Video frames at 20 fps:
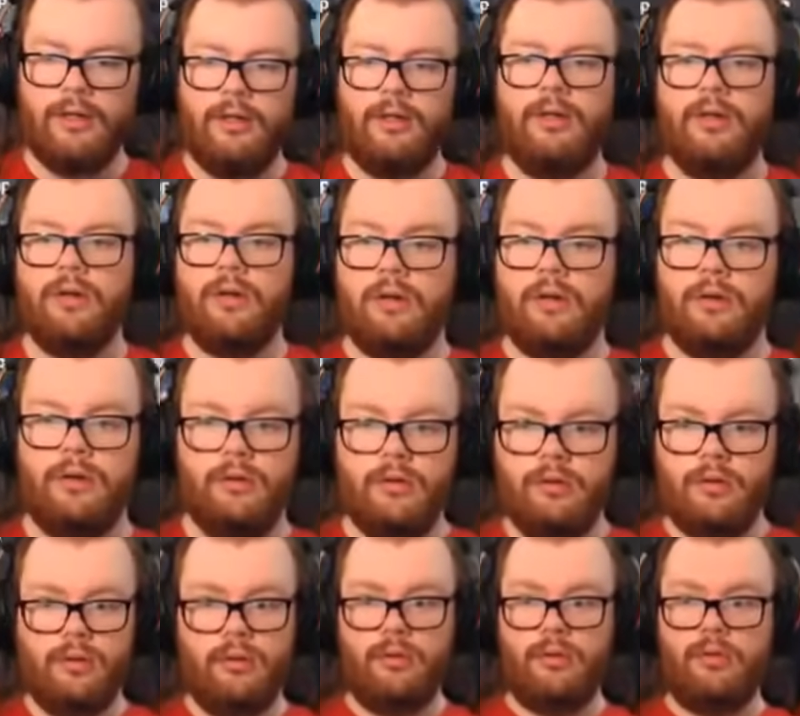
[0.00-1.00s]

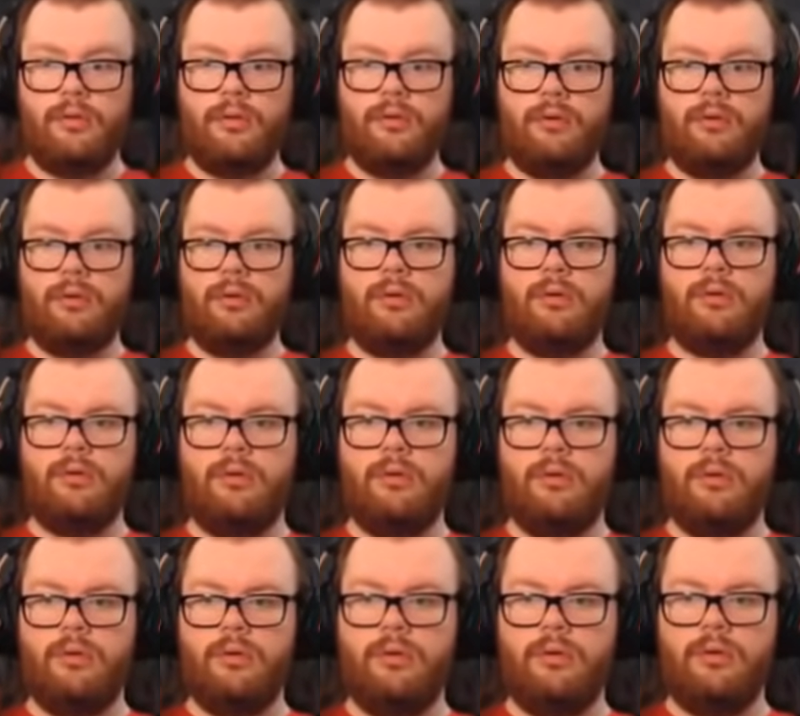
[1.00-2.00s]

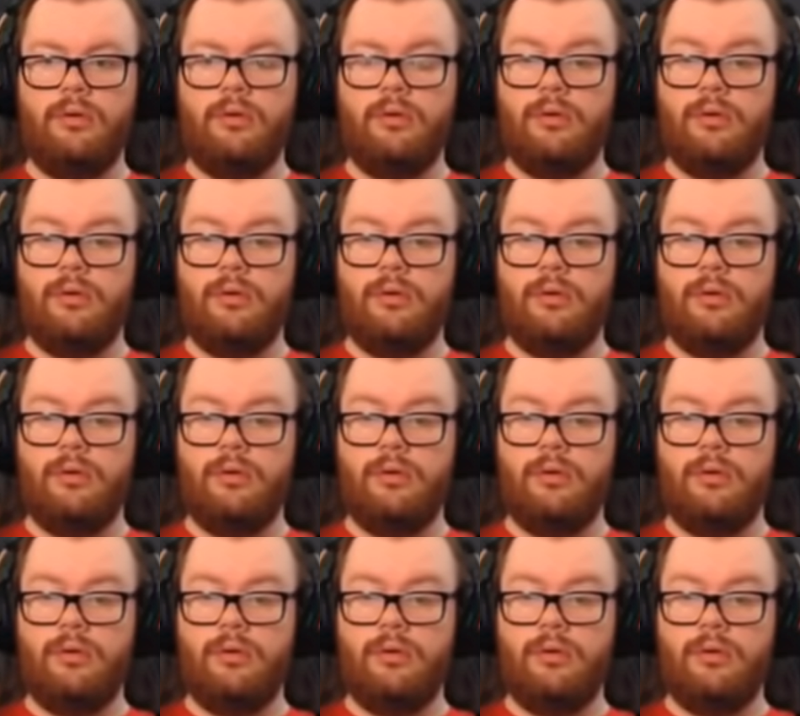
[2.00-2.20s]
No one is speaking in this clip.